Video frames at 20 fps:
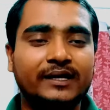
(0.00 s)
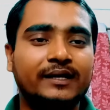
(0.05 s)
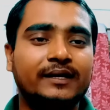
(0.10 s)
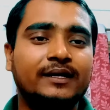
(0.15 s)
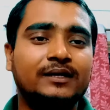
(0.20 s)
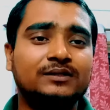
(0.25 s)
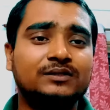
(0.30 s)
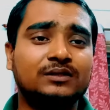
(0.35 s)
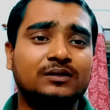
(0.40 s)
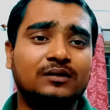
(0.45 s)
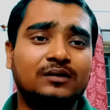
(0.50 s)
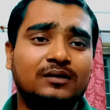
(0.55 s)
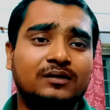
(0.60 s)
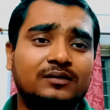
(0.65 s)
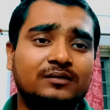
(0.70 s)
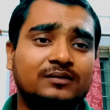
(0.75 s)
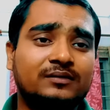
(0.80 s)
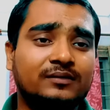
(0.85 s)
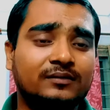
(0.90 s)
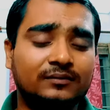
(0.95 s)
I ask
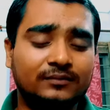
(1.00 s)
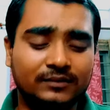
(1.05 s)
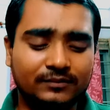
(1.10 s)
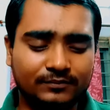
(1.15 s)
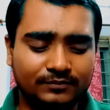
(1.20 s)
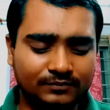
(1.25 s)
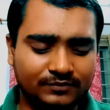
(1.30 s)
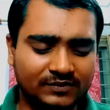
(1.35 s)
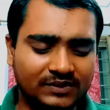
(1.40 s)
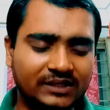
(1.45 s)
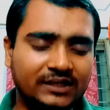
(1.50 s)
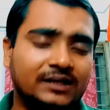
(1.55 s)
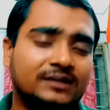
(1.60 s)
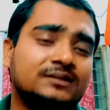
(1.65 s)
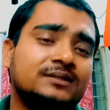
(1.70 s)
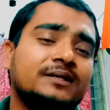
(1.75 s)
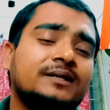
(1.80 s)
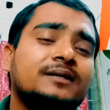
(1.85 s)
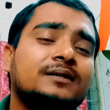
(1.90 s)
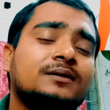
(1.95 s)
they
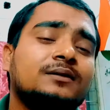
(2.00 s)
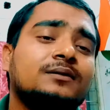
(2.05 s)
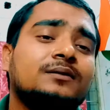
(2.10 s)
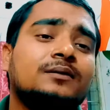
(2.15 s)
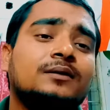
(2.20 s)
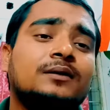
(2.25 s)
said